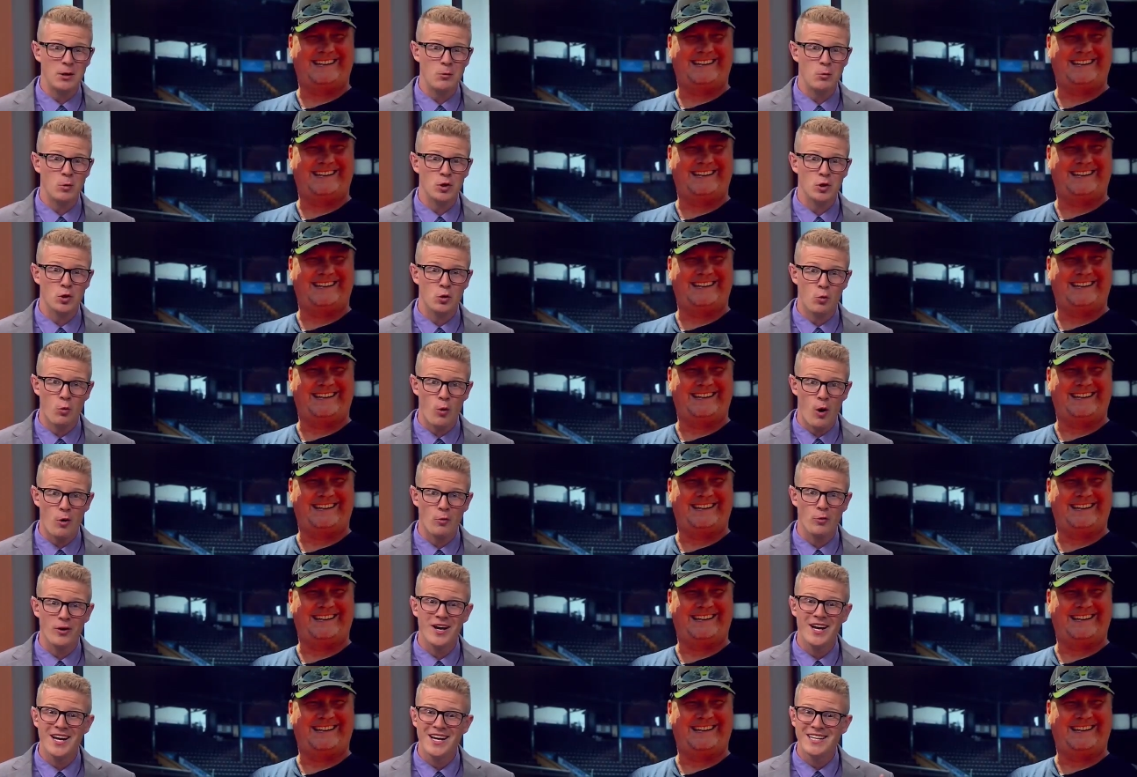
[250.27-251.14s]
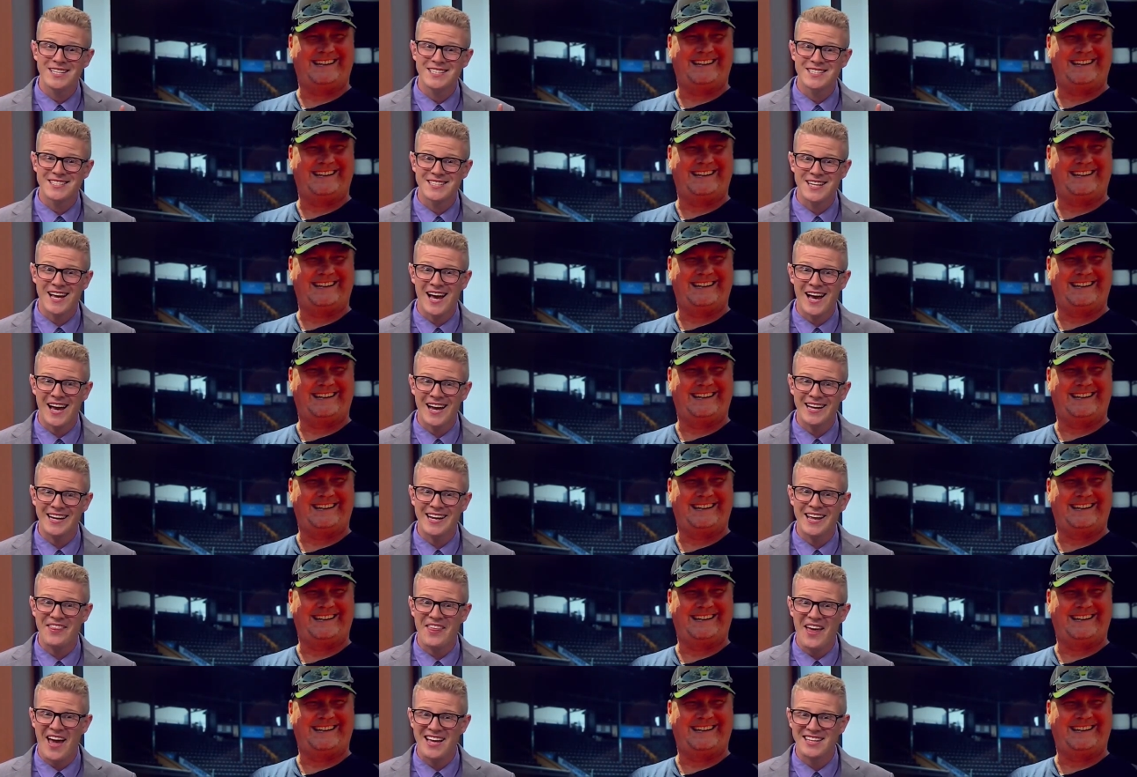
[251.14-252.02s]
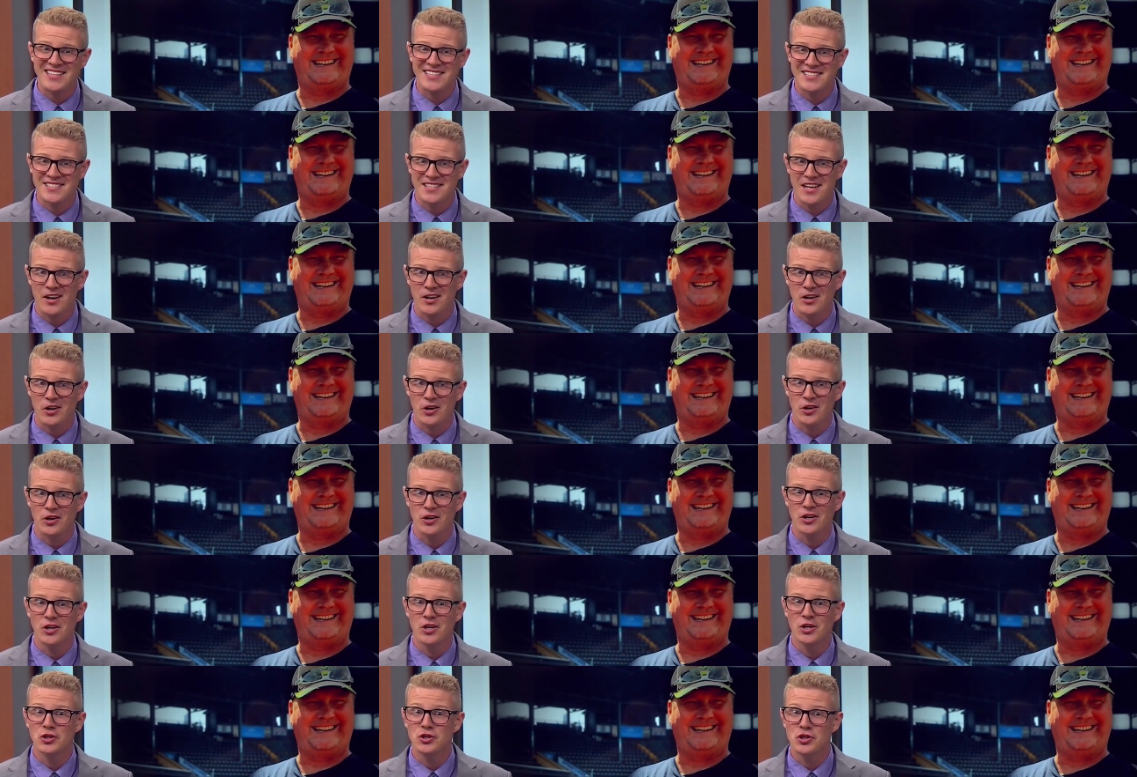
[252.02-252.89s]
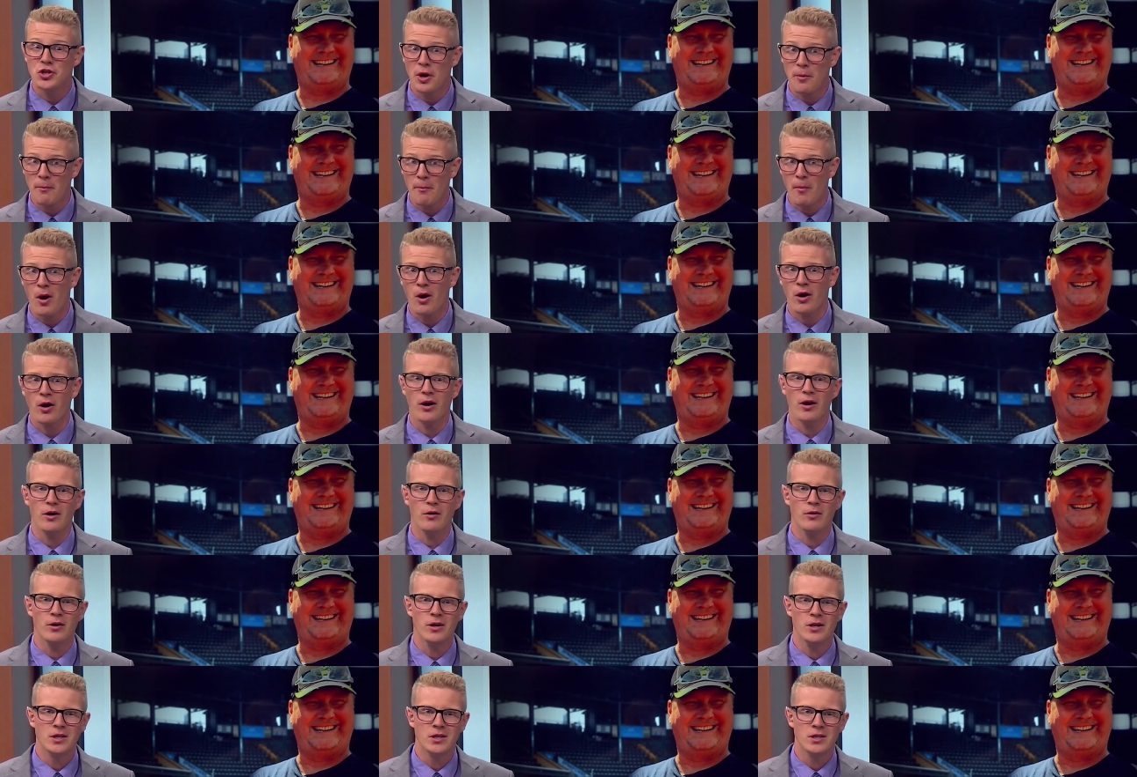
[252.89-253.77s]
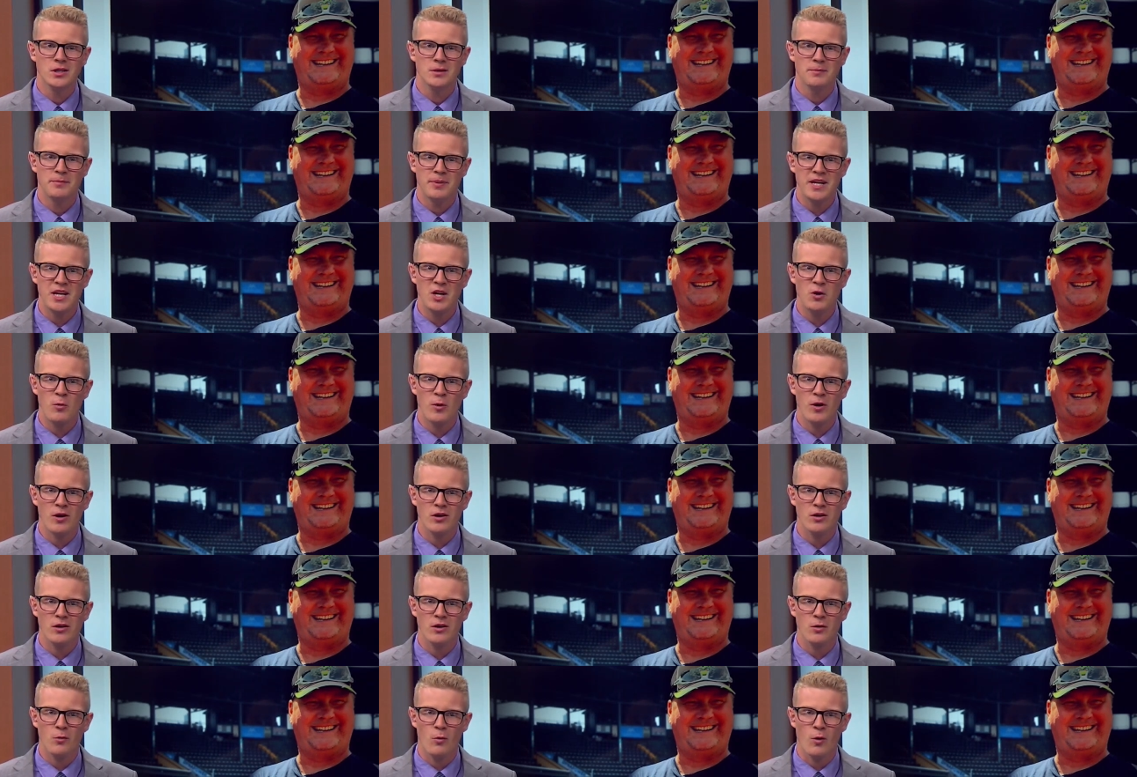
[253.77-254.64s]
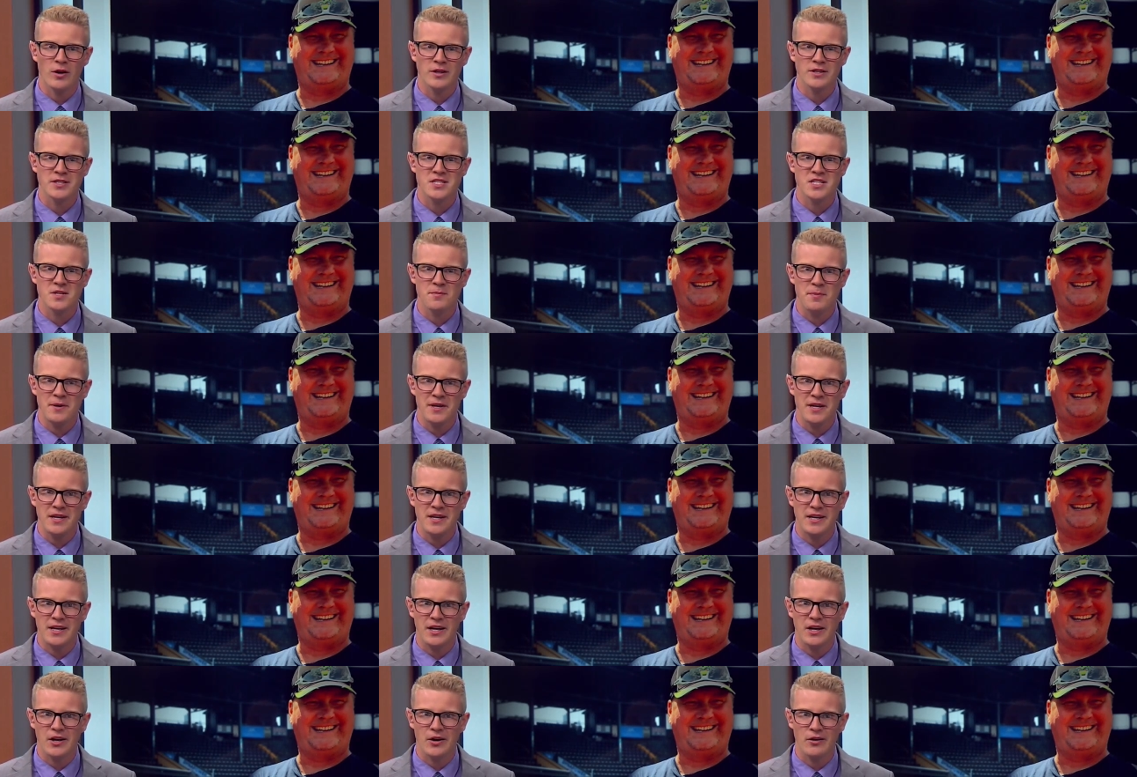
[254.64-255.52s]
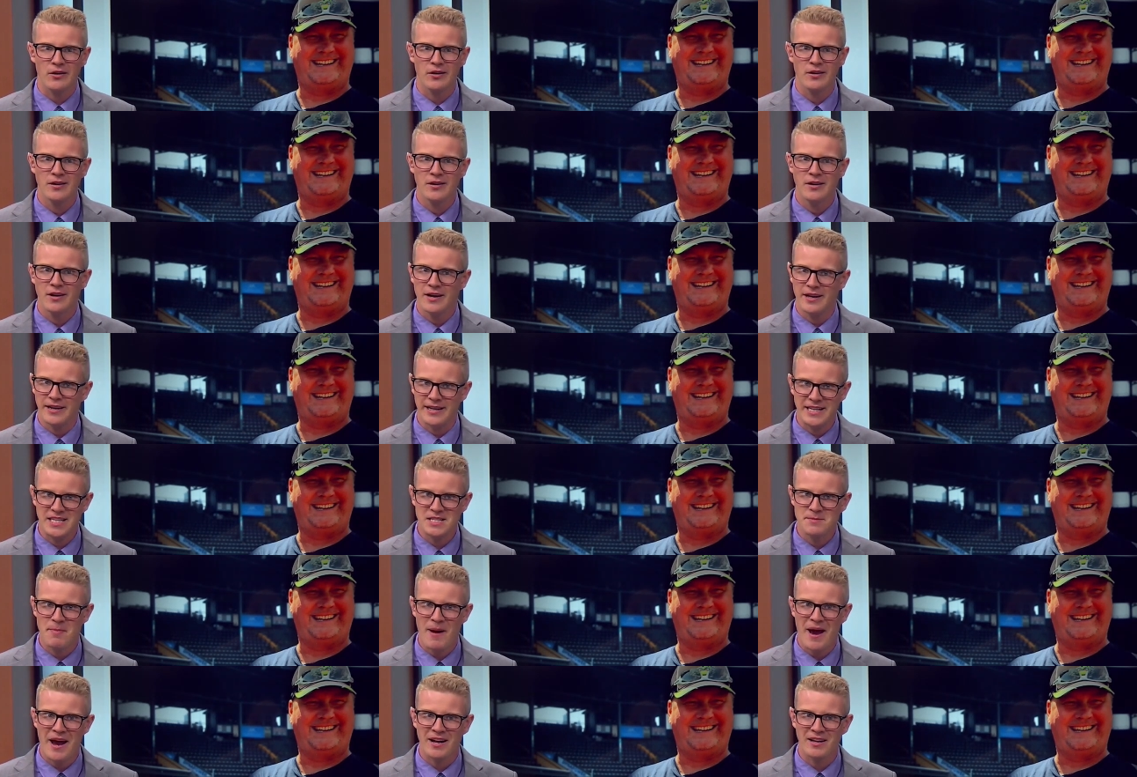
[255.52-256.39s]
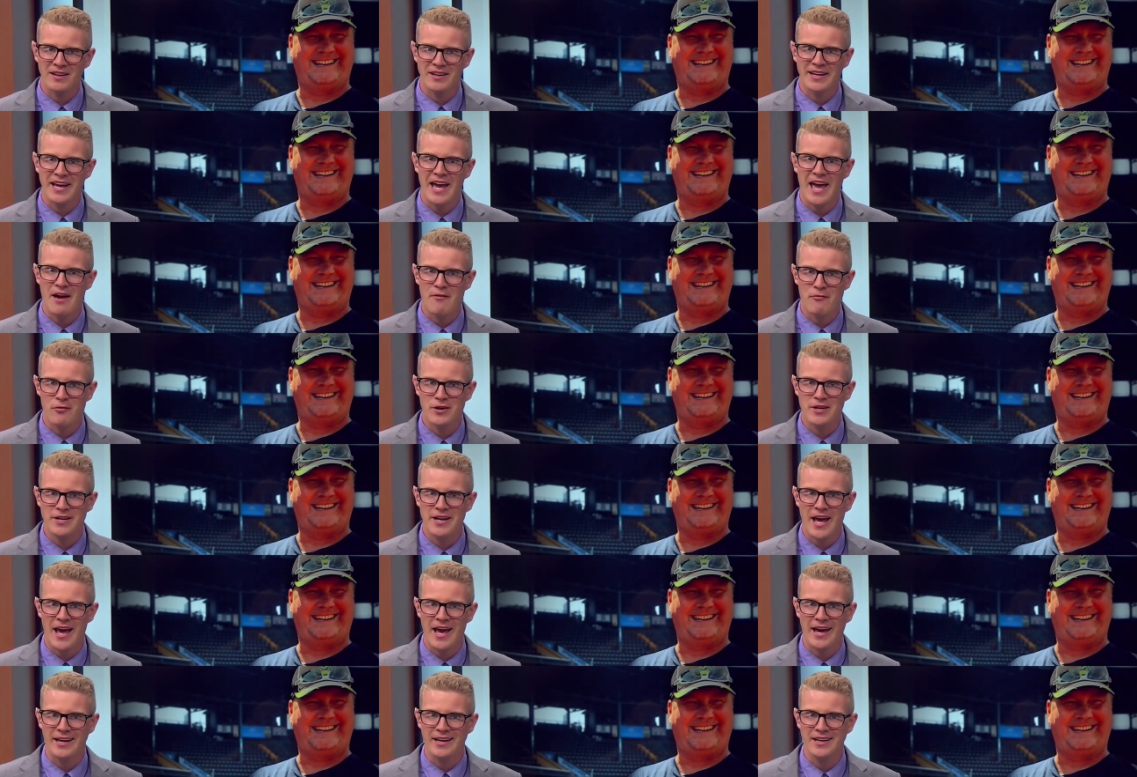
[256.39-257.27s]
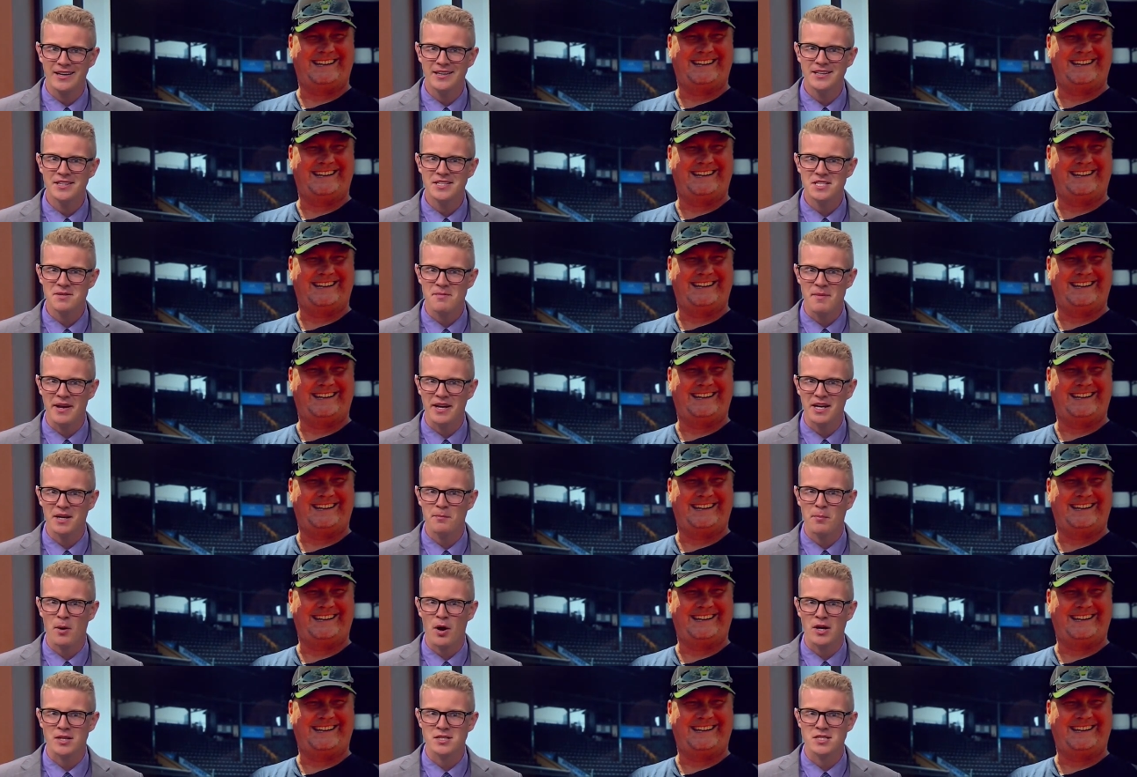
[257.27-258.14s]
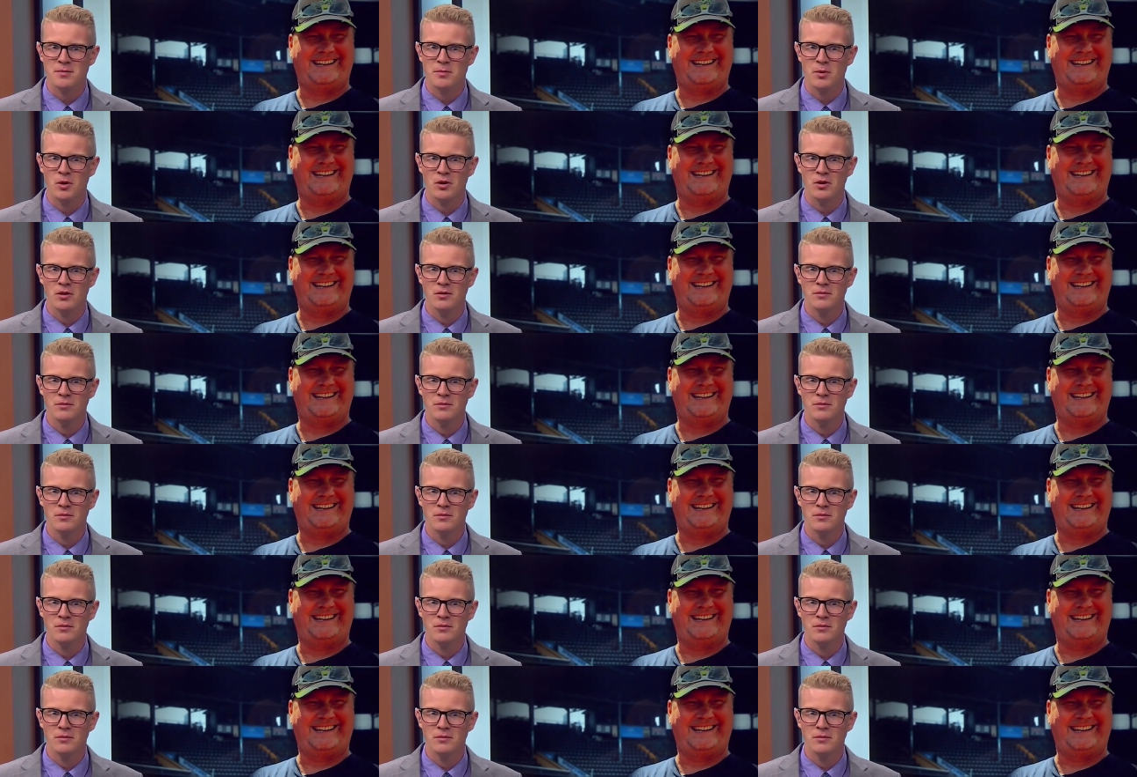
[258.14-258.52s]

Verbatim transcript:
Speaker 1: would, quote, sign that sucker tomorrow. Pete Wilk wants to be here, and he's battling every day to make it possible.